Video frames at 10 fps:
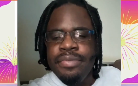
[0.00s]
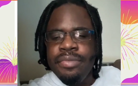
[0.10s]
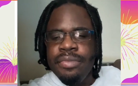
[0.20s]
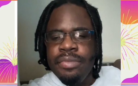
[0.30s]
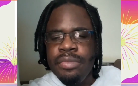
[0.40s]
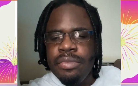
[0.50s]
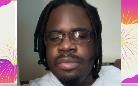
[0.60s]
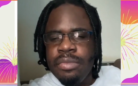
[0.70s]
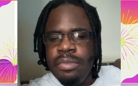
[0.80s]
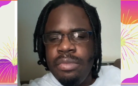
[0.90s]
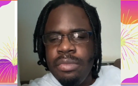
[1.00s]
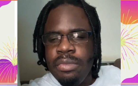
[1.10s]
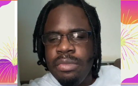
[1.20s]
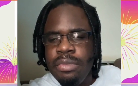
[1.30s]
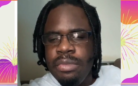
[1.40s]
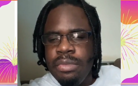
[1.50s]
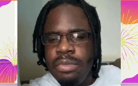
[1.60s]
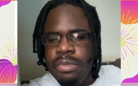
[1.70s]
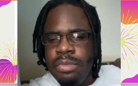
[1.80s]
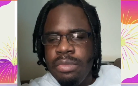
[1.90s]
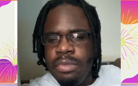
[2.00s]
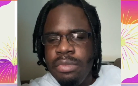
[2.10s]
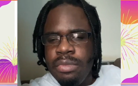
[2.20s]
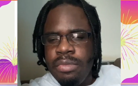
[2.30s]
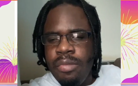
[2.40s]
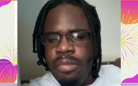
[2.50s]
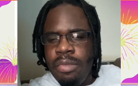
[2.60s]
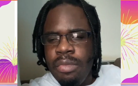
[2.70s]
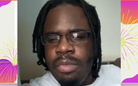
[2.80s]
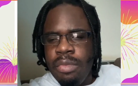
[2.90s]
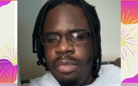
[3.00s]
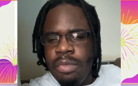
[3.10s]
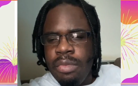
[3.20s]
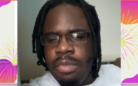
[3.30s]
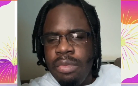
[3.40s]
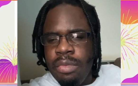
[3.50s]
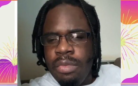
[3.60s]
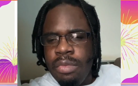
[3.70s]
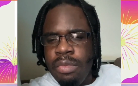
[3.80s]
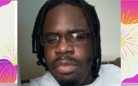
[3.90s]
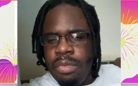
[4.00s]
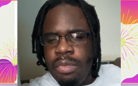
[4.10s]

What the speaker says: (silence)